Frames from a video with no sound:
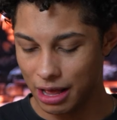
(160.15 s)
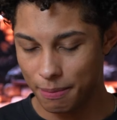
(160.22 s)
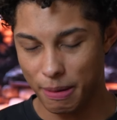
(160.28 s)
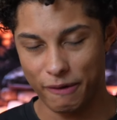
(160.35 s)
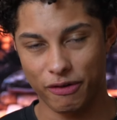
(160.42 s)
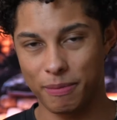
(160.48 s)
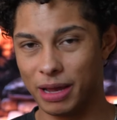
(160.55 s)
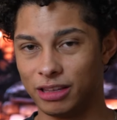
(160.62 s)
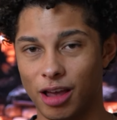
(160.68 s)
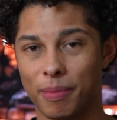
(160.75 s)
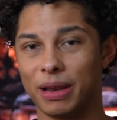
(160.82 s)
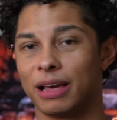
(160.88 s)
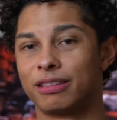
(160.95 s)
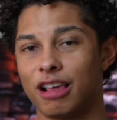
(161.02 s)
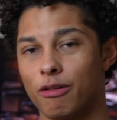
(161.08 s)
But for me,
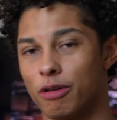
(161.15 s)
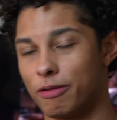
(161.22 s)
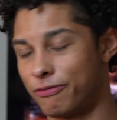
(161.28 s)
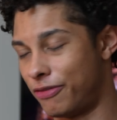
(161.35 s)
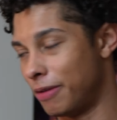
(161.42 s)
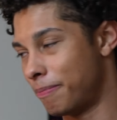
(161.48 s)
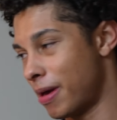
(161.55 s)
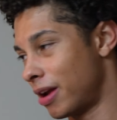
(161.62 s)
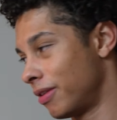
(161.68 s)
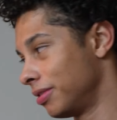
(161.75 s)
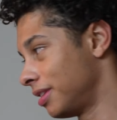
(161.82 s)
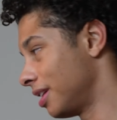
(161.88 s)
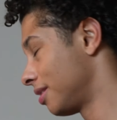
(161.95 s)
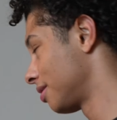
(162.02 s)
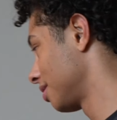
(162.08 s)
XXL would fit better in
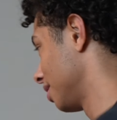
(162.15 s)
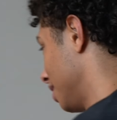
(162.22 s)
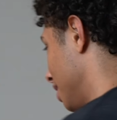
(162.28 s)
this.